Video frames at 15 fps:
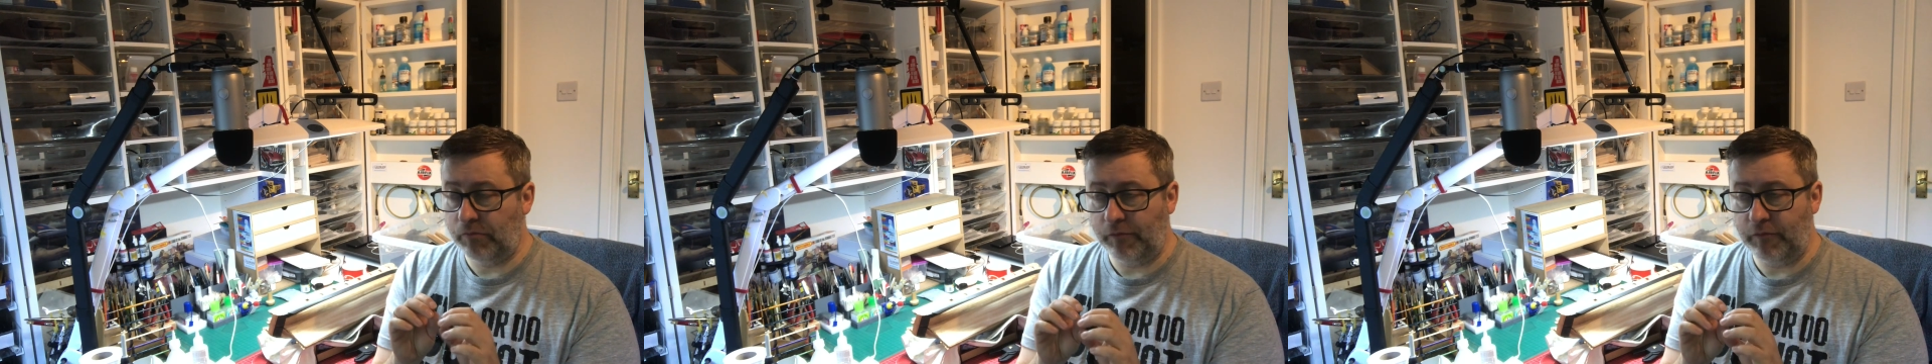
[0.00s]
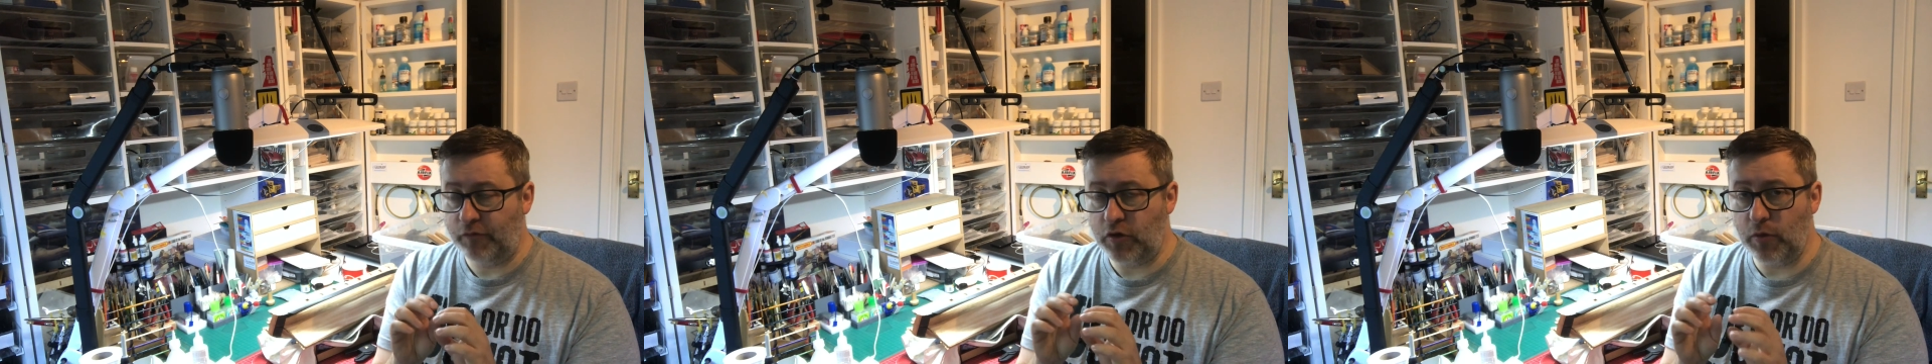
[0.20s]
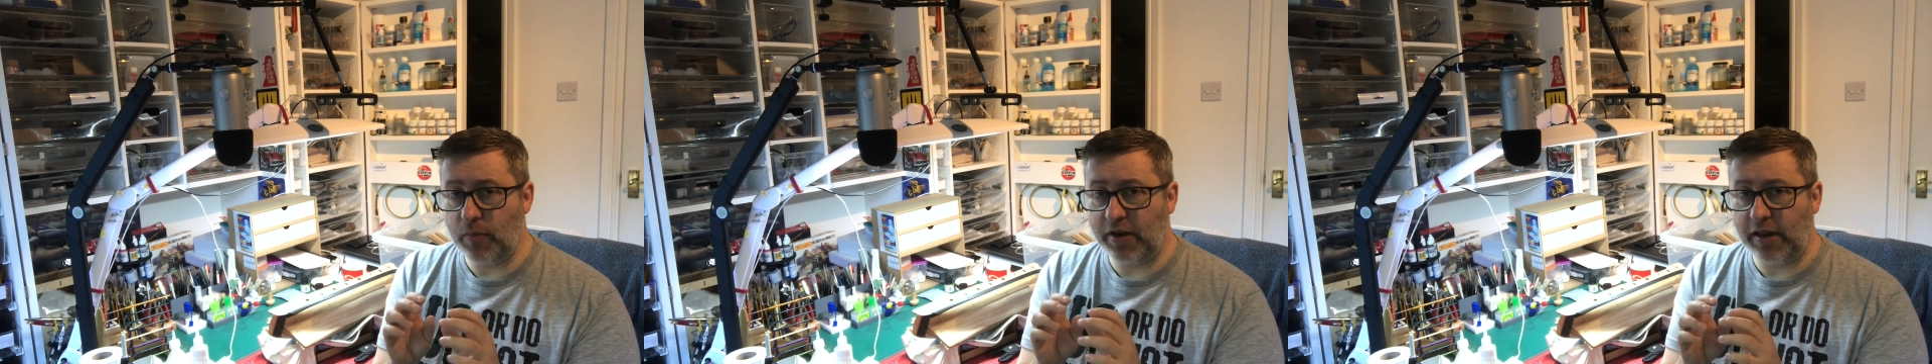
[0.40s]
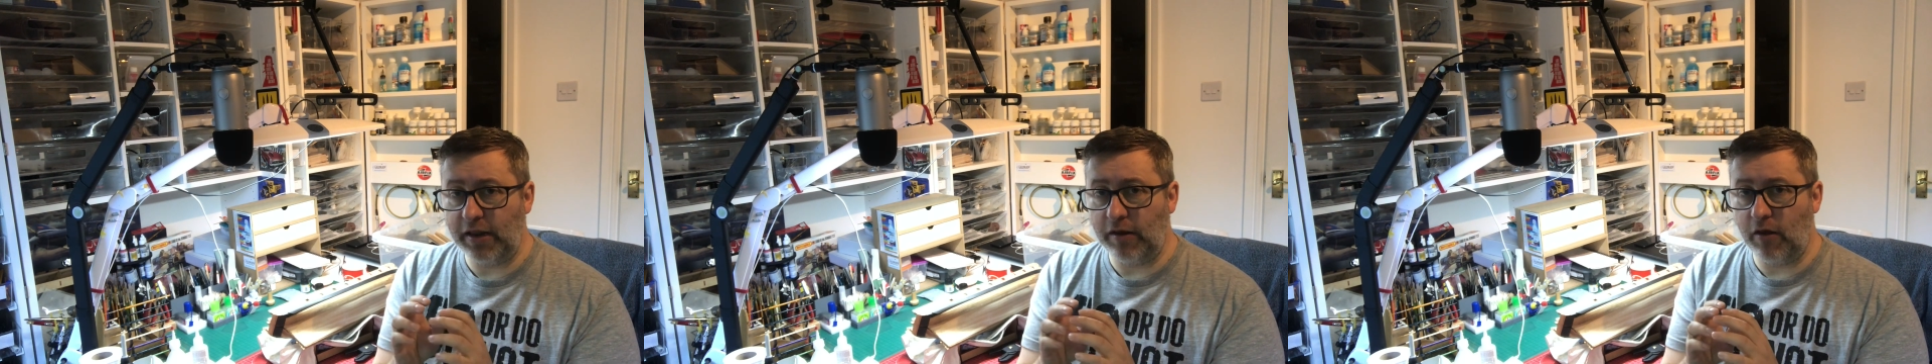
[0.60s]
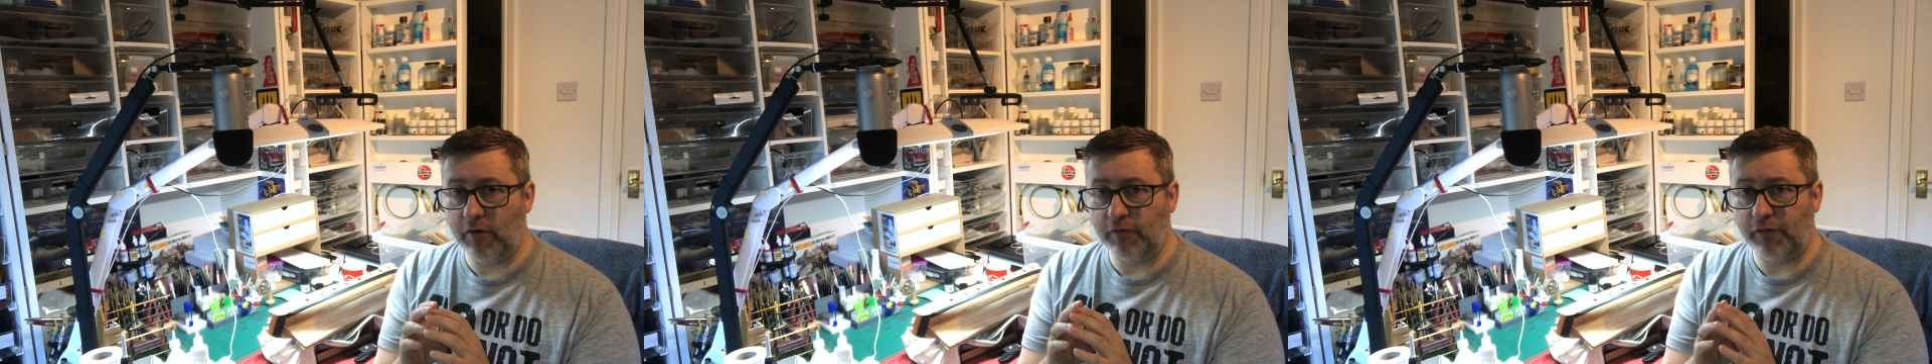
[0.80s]
few minute
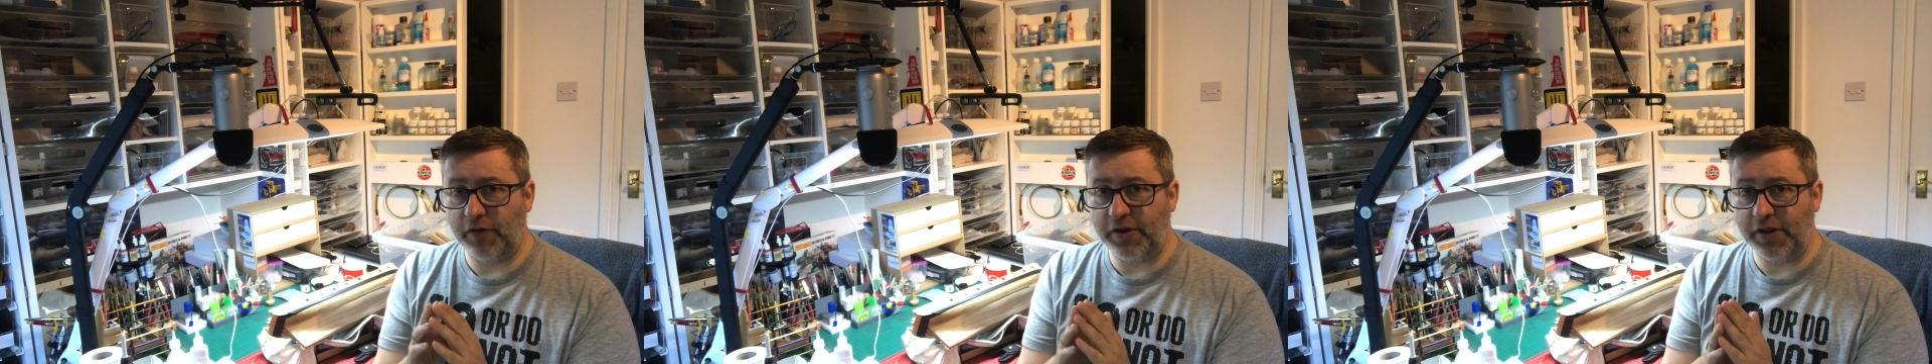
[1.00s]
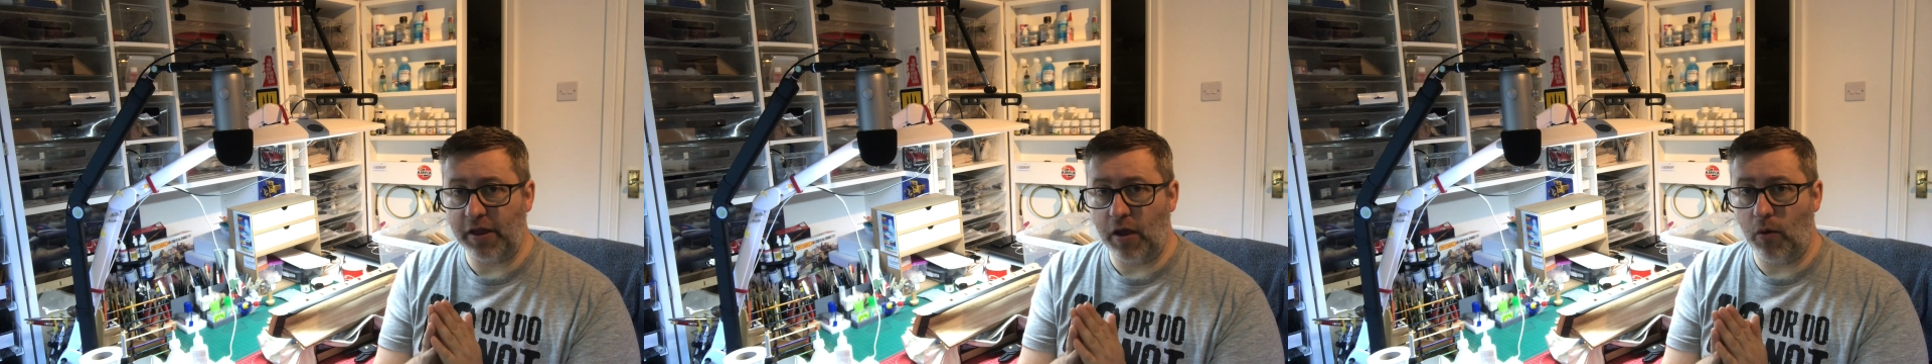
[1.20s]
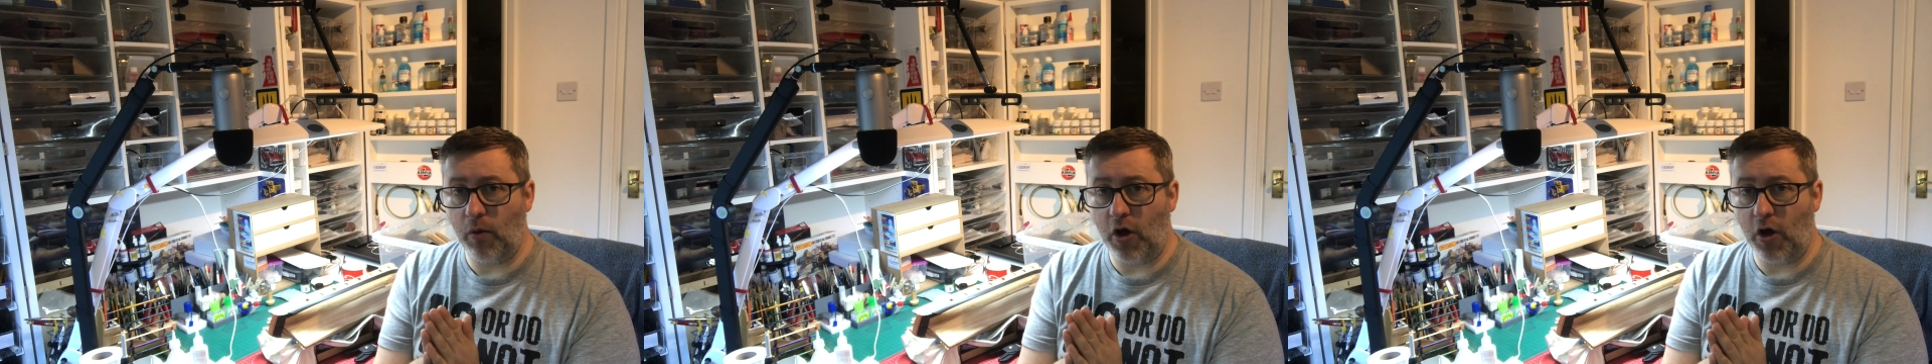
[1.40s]
long video